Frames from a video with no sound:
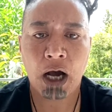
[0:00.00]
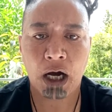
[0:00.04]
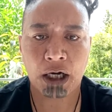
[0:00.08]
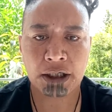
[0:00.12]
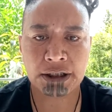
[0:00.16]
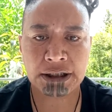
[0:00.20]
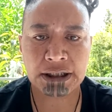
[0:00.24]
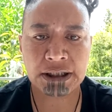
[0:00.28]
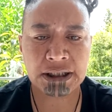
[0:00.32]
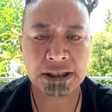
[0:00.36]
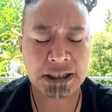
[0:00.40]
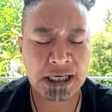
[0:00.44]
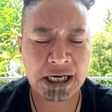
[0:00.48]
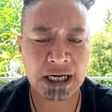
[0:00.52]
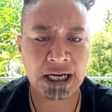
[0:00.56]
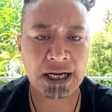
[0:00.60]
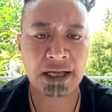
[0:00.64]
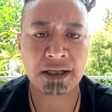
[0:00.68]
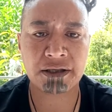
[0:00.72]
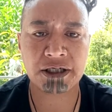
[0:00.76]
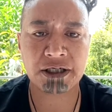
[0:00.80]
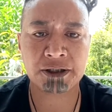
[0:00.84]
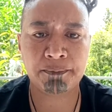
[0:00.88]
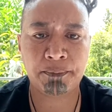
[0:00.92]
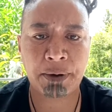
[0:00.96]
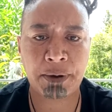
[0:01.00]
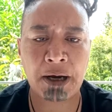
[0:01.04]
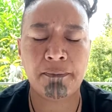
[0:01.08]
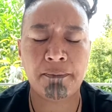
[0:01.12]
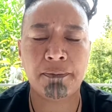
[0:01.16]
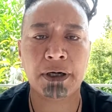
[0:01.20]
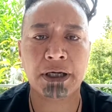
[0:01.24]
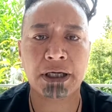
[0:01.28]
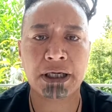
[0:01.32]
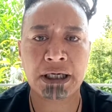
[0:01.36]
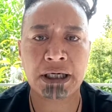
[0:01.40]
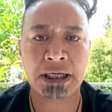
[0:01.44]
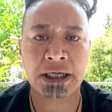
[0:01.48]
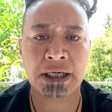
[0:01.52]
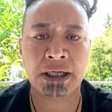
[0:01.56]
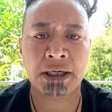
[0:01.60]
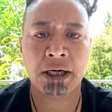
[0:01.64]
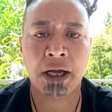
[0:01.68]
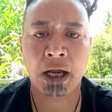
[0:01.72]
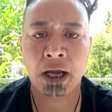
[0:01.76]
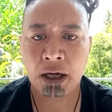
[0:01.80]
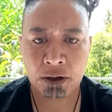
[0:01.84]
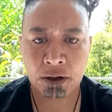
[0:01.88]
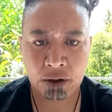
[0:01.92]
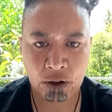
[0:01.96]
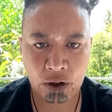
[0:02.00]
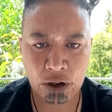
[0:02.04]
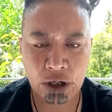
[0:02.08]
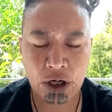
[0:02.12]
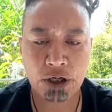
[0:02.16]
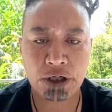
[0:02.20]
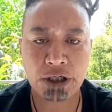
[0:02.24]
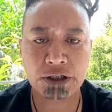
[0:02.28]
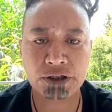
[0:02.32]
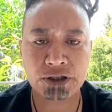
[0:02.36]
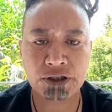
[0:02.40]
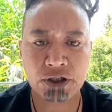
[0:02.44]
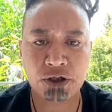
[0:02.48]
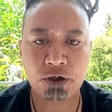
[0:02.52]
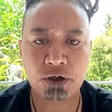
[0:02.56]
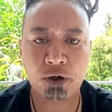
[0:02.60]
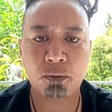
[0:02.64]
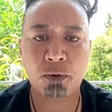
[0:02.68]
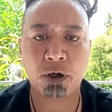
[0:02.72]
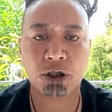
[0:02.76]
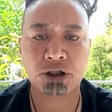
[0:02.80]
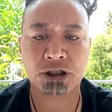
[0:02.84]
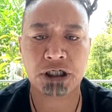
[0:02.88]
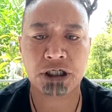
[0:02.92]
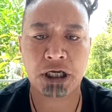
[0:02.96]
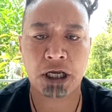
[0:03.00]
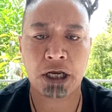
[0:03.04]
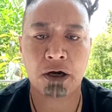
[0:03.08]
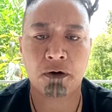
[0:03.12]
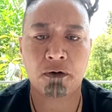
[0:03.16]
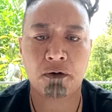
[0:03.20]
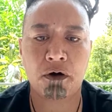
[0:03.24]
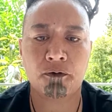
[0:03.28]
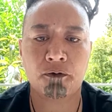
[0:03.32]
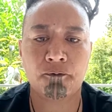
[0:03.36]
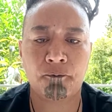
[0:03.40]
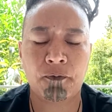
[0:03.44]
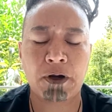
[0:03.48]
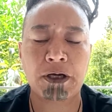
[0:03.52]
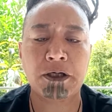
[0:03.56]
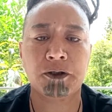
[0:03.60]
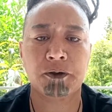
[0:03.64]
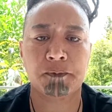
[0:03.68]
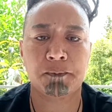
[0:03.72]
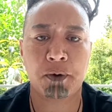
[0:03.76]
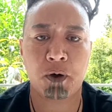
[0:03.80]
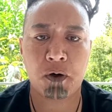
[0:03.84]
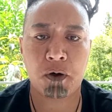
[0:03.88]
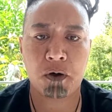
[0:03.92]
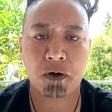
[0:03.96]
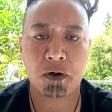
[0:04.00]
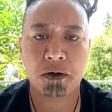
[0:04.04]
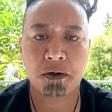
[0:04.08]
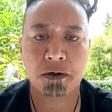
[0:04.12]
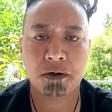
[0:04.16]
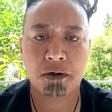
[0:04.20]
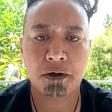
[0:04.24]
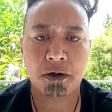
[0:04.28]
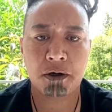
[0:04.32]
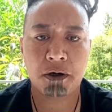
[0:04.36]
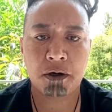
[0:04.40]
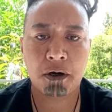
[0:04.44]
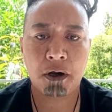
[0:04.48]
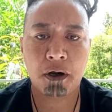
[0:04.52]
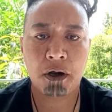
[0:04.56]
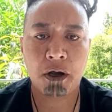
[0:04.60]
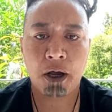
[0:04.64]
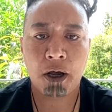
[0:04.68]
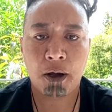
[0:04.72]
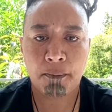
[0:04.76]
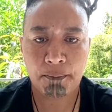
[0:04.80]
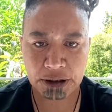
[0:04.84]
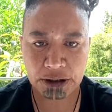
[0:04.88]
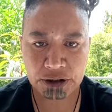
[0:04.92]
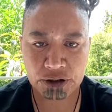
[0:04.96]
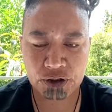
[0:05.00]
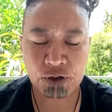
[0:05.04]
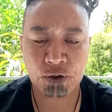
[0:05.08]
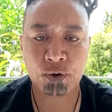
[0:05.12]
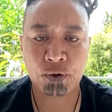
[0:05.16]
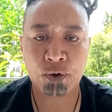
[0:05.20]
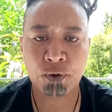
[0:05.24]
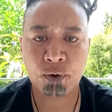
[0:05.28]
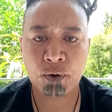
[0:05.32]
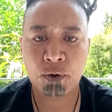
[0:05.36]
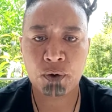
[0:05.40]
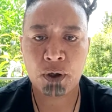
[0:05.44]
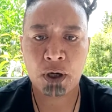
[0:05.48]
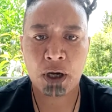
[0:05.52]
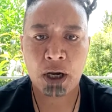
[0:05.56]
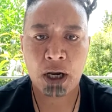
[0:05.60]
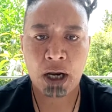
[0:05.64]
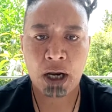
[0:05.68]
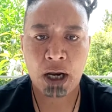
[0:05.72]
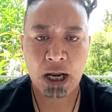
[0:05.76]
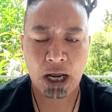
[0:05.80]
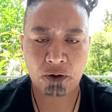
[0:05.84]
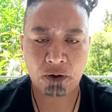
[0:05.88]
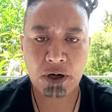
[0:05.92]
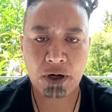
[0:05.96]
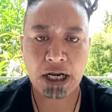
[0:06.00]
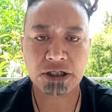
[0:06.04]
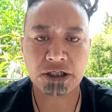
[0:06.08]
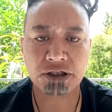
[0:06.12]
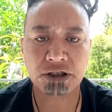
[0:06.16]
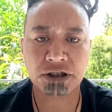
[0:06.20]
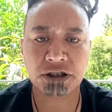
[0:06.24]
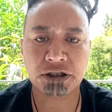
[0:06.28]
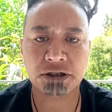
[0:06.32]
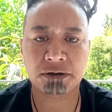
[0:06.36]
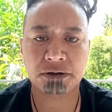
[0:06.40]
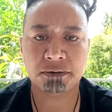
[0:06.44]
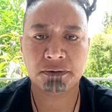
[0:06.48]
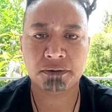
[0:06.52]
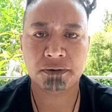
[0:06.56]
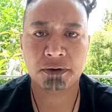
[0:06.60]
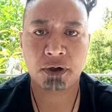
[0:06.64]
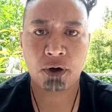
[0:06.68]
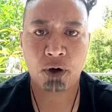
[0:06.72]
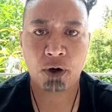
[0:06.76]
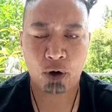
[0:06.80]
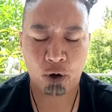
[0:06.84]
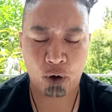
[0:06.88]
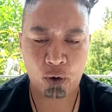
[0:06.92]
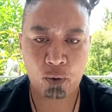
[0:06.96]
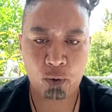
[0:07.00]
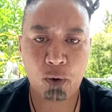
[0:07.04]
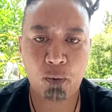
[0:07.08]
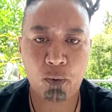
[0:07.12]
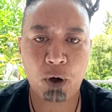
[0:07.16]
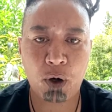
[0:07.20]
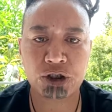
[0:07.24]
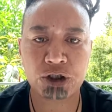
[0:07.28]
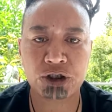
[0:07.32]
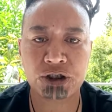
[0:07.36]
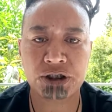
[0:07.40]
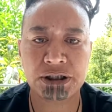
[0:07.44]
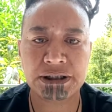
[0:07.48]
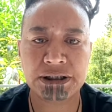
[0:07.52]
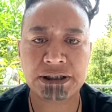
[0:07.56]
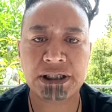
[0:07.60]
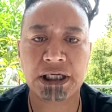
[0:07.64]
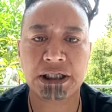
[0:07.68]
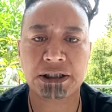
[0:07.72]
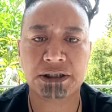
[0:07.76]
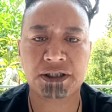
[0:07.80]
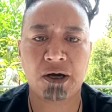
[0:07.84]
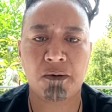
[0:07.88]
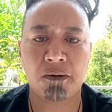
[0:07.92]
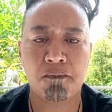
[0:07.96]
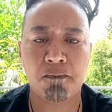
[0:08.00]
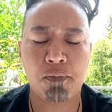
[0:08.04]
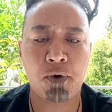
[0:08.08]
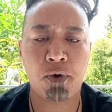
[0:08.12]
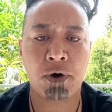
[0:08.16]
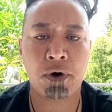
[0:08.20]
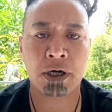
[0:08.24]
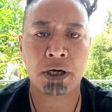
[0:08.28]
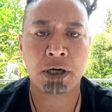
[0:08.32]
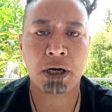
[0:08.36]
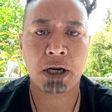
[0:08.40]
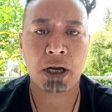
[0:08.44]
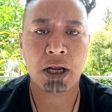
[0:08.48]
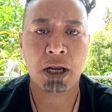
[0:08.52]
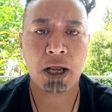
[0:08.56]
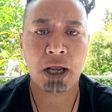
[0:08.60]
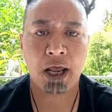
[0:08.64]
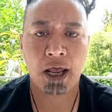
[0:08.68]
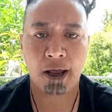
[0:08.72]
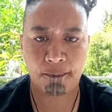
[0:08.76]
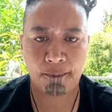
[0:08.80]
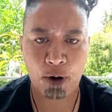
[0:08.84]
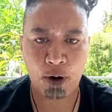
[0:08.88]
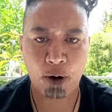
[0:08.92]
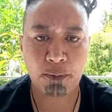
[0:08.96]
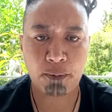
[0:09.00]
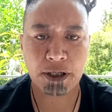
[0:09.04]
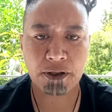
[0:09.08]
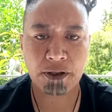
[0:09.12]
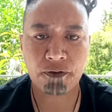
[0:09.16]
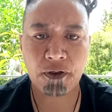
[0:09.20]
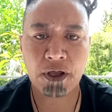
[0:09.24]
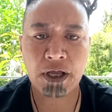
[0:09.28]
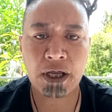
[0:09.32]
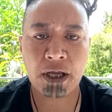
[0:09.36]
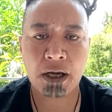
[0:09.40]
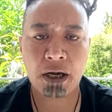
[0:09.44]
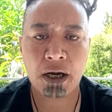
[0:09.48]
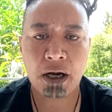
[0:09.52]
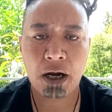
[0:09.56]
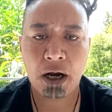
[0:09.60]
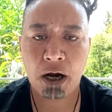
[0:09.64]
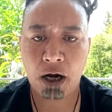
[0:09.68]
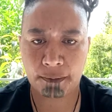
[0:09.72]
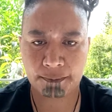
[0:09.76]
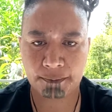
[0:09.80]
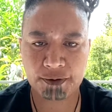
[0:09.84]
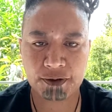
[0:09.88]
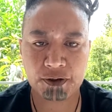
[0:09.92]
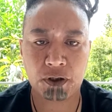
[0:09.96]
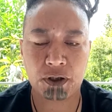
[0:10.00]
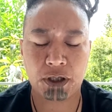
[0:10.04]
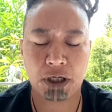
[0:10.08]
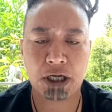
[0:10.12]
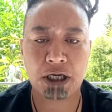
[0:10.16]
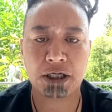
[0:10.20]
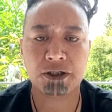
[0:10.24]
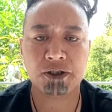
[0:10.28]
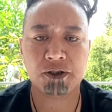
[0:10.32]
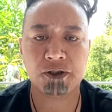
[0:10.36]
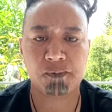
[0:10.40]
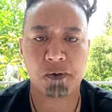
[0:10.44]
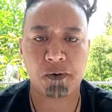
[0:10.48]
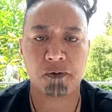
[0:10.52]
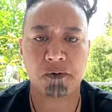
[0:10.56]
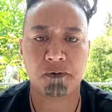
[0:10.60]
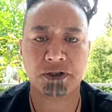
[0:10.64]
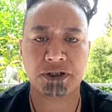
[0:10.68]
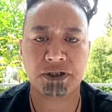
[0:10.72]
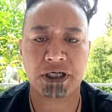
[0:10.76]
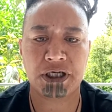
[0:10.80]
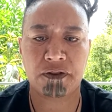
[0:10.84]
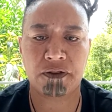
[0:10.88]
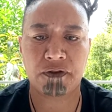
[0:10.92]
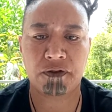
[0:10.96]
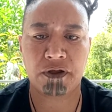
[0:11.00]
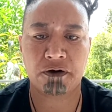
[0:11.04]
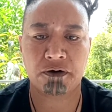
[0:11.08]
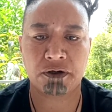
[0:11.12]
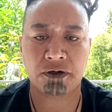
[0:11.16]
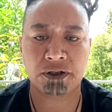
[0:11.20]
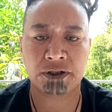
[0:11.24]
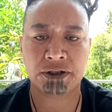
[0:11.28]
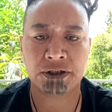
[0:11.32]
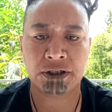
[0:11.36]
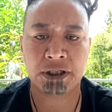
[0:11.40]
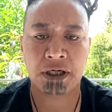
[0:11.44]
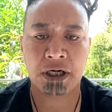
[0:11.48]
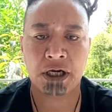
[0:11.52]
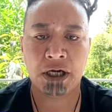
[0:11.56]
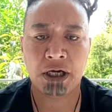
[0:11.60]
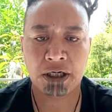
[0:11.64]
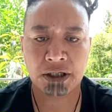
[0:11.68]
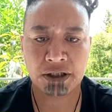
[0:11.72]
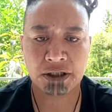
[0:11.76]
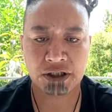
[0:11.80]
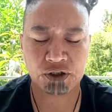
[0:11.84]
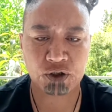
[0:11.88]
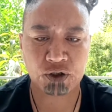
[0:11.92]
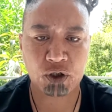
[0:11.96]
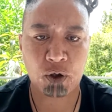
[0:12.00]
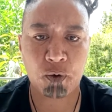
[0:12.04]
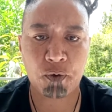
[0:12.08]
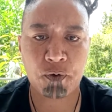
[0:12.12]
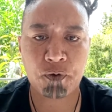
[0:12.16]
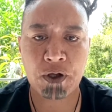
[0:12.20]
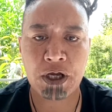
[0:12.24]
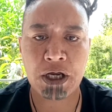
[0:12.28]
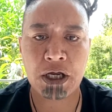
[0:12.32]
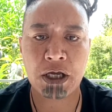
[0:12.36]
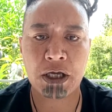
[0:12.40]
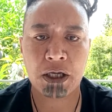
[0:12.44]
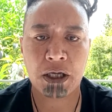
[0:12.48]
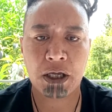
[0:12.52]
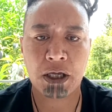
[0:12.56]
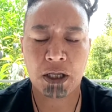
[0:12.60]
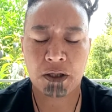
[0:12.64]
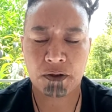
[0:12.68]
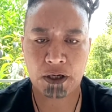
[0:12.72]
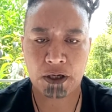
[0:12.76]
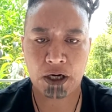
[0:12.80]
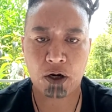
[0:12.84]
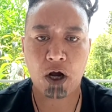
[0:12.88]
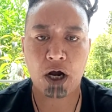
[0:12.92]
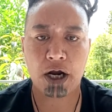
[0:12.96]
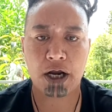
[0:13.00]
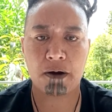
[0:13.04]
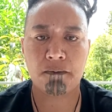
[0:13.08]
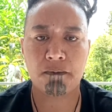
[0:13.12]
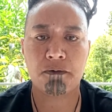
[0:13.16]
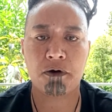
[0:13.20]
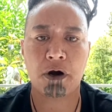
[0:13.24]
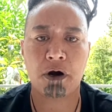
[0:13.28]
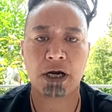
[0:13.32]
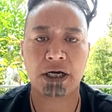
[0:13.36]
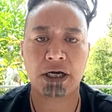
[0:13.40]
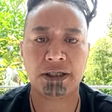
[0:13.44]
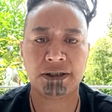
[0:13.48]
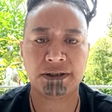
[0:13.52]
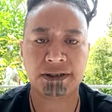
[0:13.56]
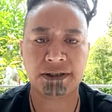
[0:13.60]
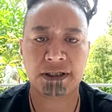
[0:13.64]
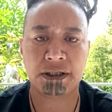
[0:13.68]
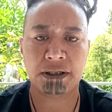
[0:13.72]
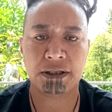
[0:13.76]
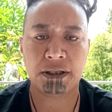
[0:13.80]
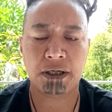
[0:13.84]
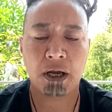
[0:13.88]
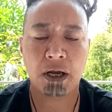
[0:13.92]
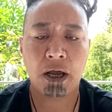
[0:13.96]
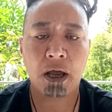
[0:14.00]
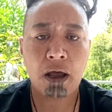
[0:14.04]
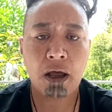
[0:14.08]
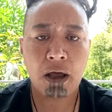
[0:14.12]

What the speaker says: I declare this publicly, not only to you watching here on Facebook, but to our nation who will watch this at some point and probably think I'm still a conspiracy theorist, to still think that I am crazy.